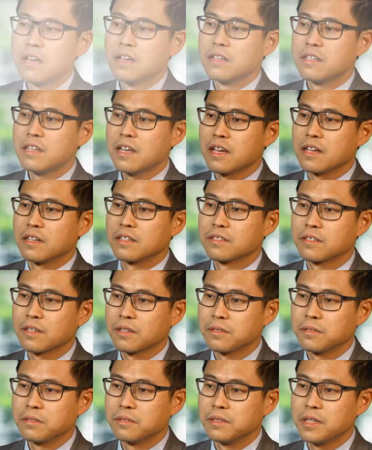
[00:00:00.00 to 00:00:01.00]
Yeah,
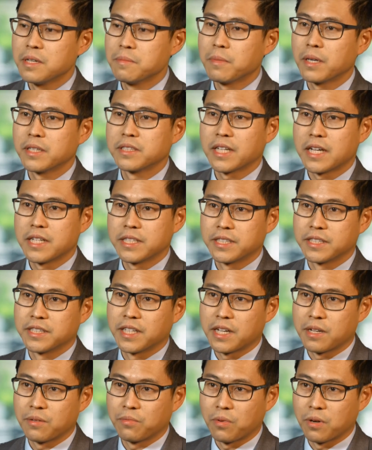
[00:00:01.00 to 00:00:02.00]
so in my
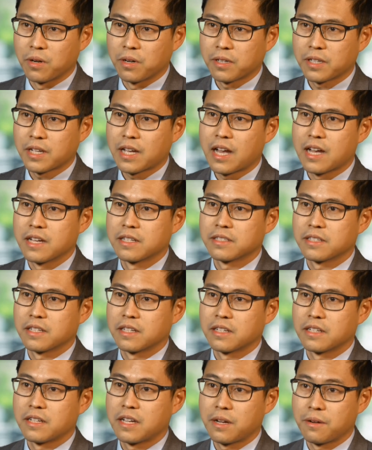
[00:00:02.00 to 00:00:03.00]
day-to-day work as
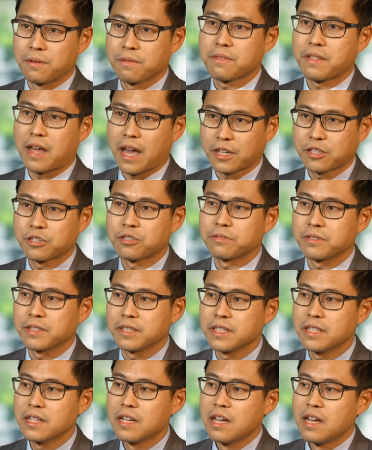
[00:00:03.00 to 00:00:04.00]
a health
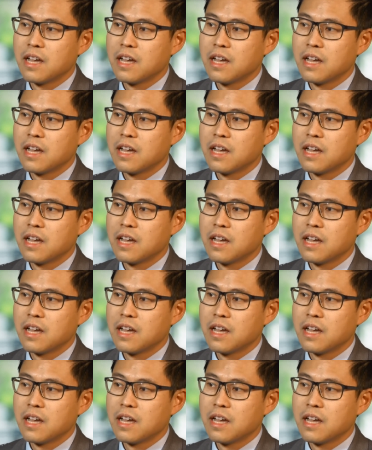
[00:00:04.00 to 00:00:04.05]
actuary,